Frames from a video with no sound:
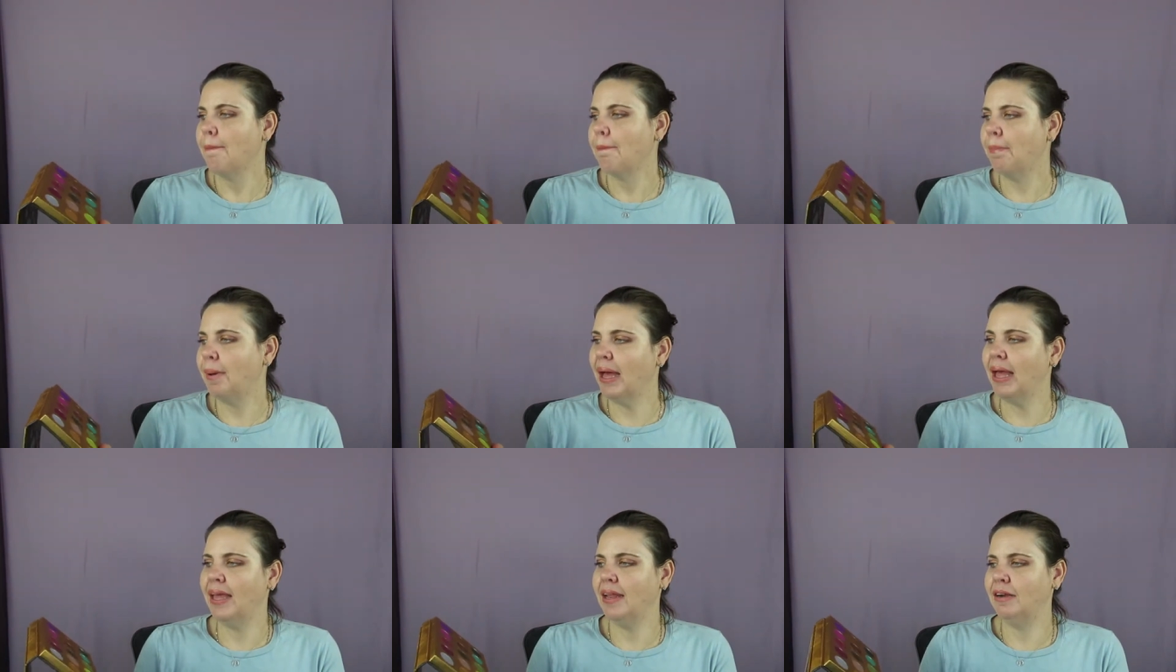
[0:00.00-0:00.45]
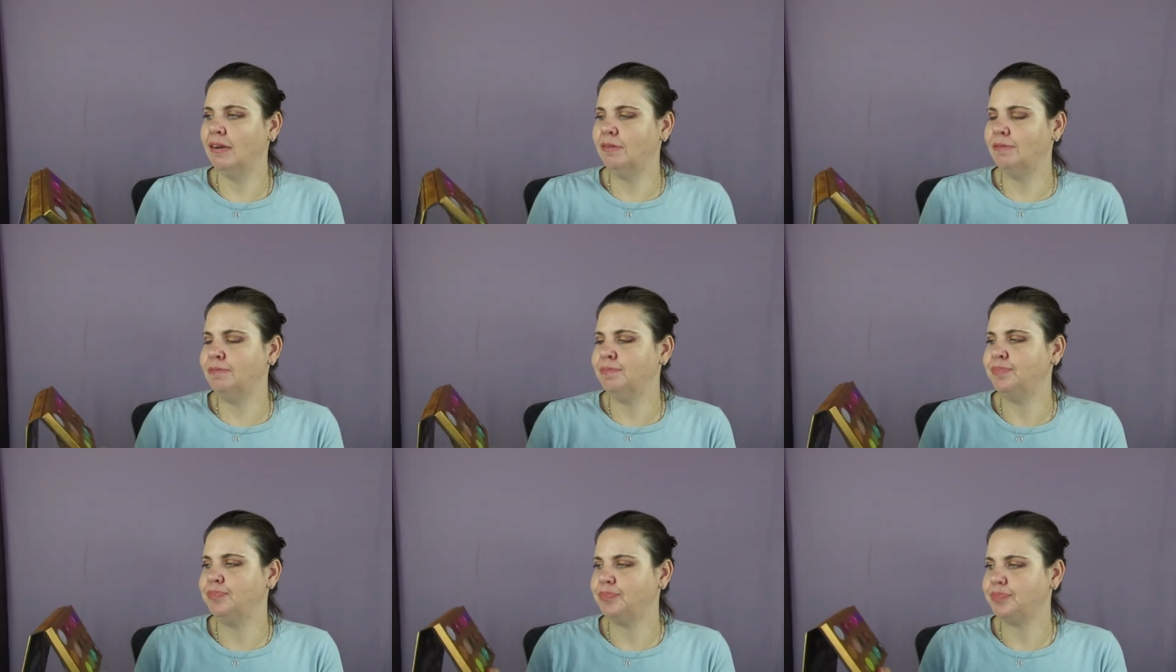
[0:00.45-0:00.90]
but
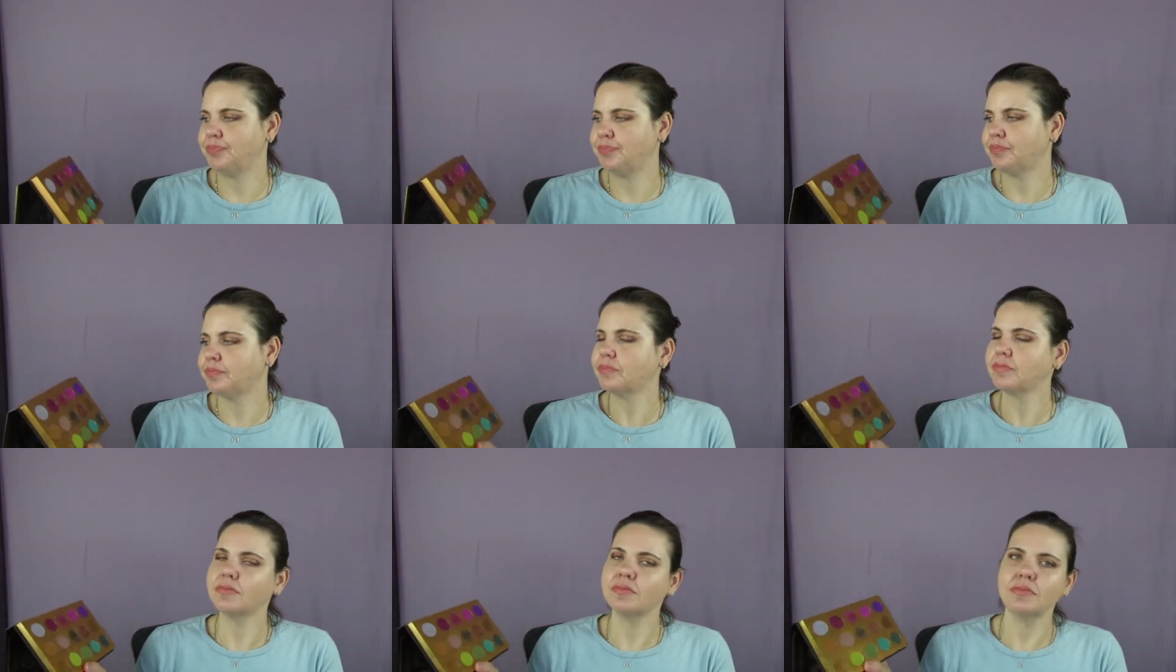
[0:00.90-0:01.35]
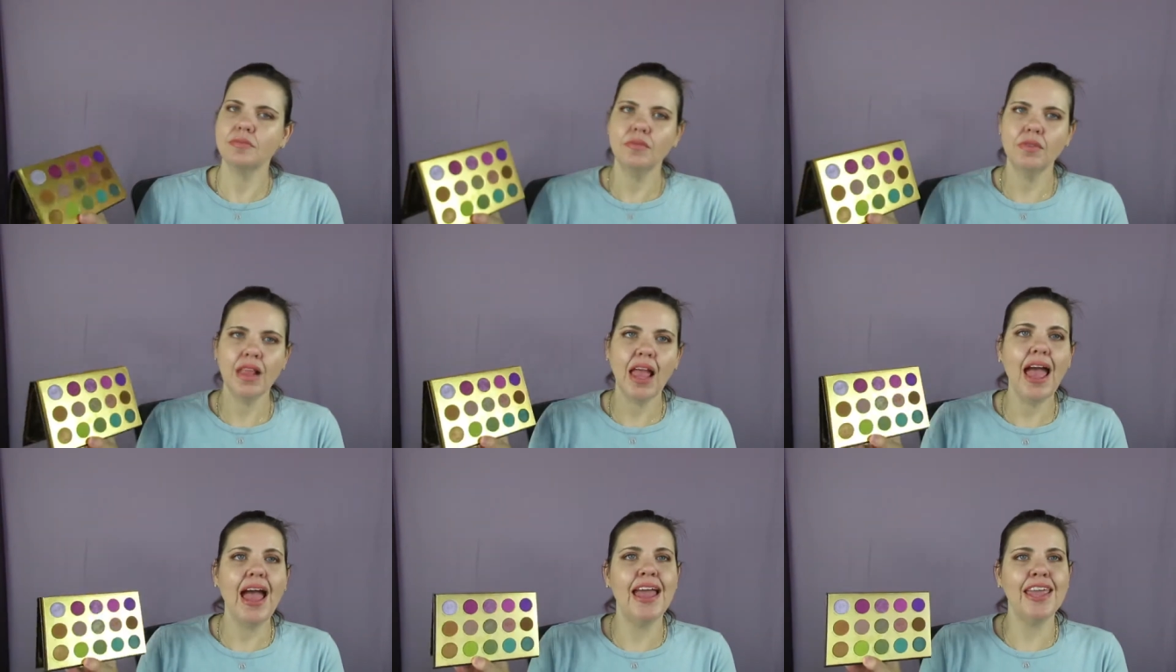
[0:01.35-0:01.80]

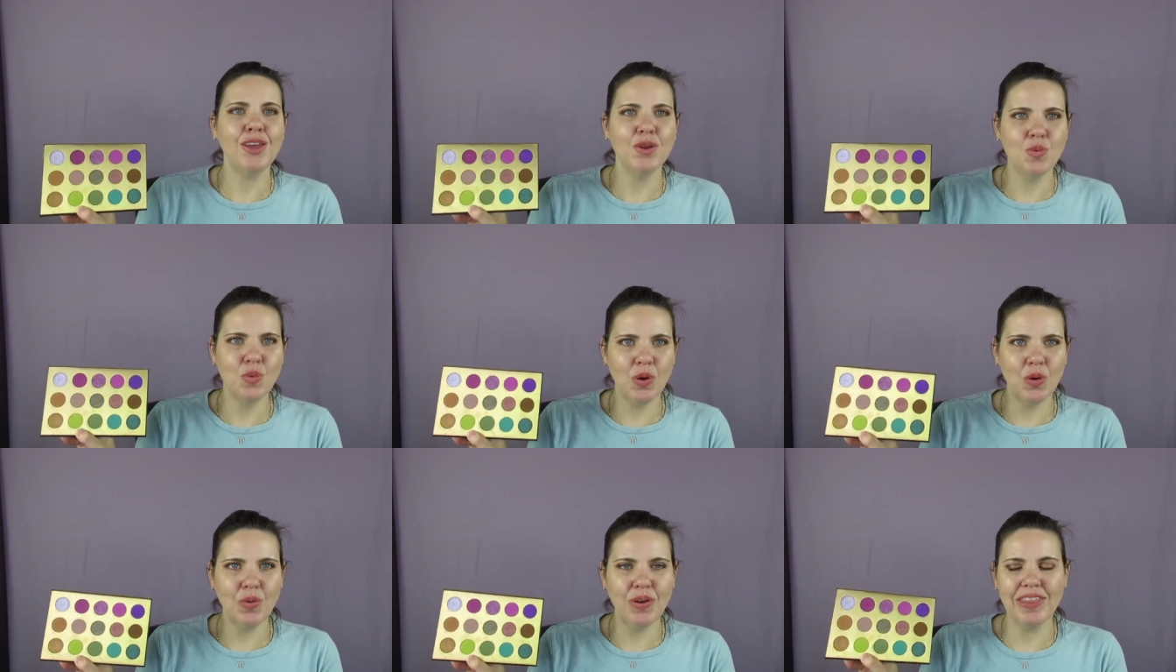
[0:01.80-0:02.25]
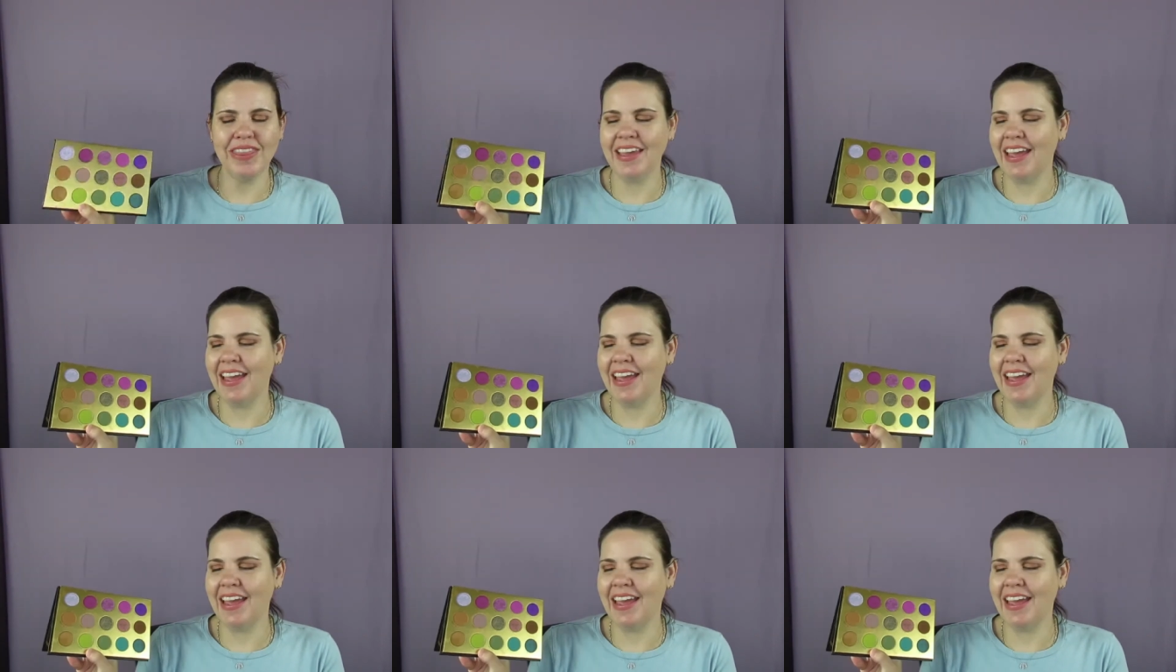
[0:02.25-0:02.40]
I can work with